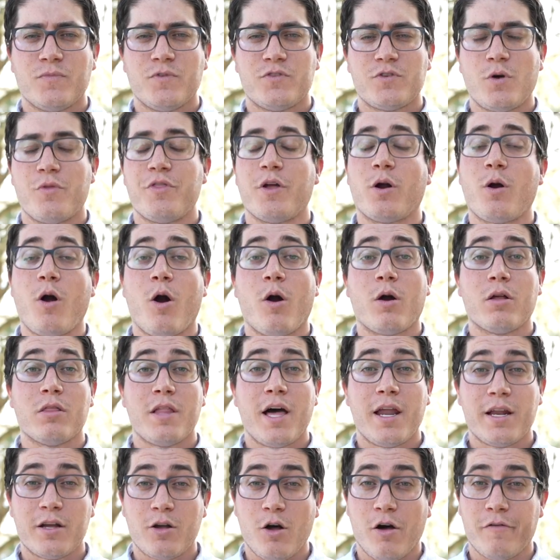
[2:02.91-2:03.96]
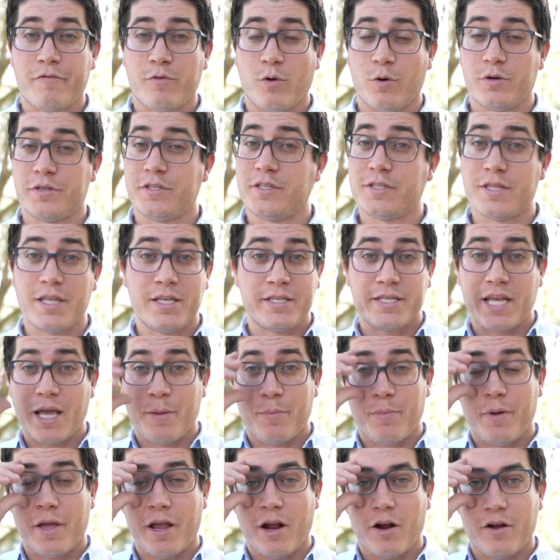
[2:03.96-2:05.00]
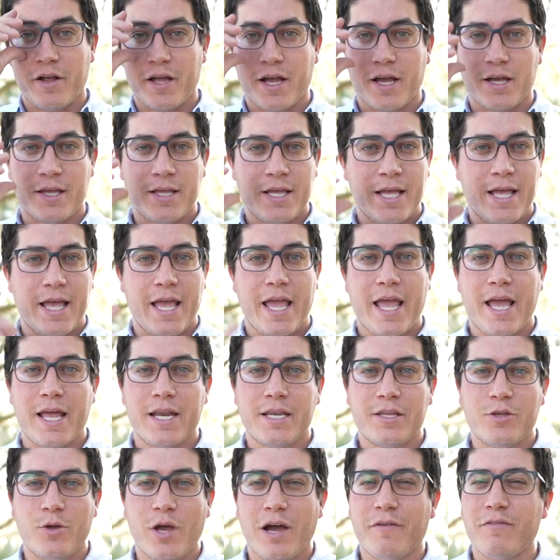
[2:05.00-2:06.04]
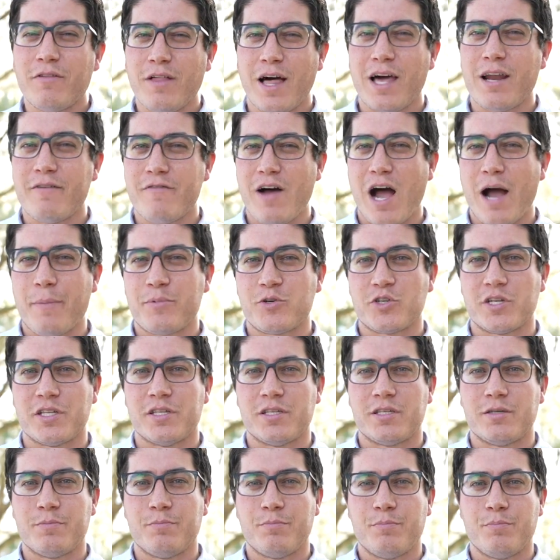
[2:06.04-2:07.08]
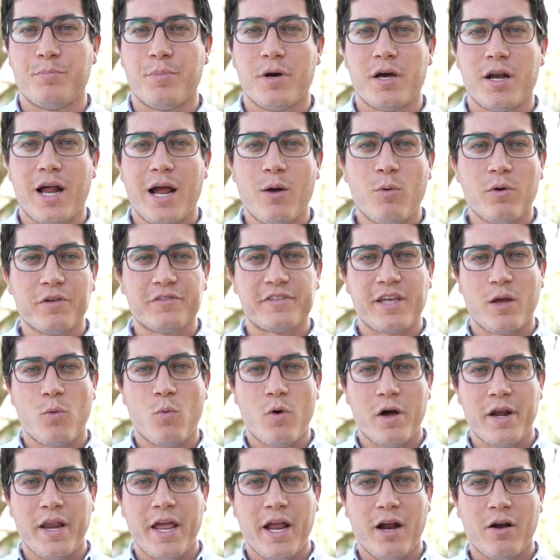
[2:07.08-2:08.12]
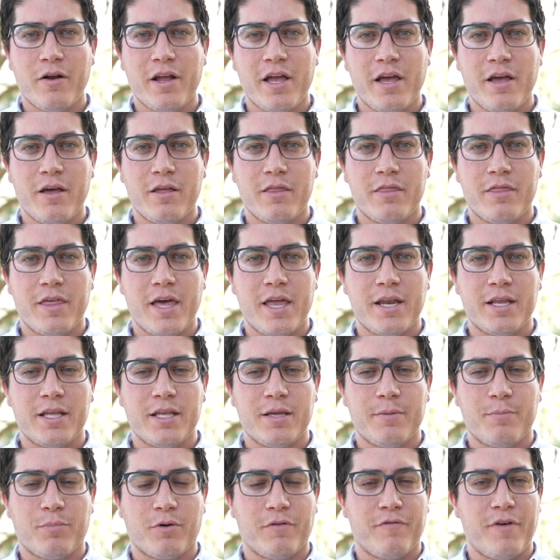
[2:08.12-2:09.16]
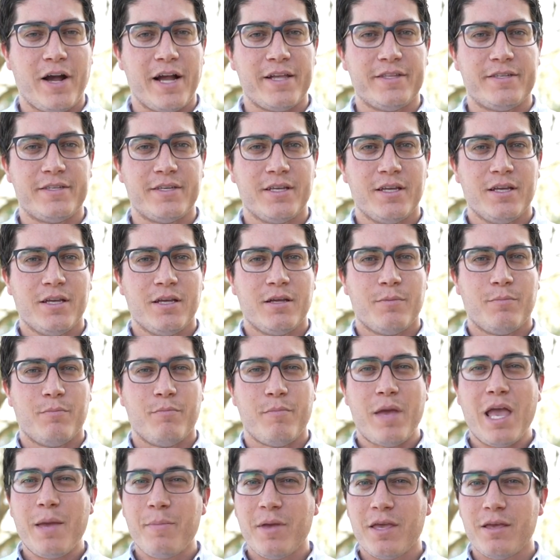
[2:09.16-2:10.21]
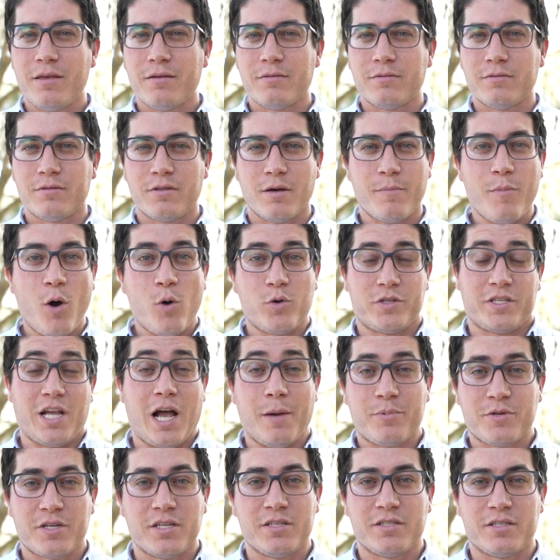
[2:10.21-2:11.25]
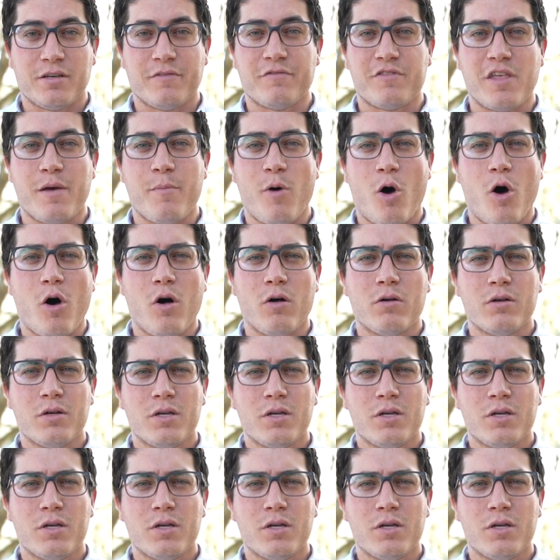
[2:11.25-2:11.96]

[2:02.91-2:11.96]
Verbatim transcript: So there are a lot of golf courses in the Tampa Bay area and you have a lot of options. But I will say one area that provides maybe the most options of them all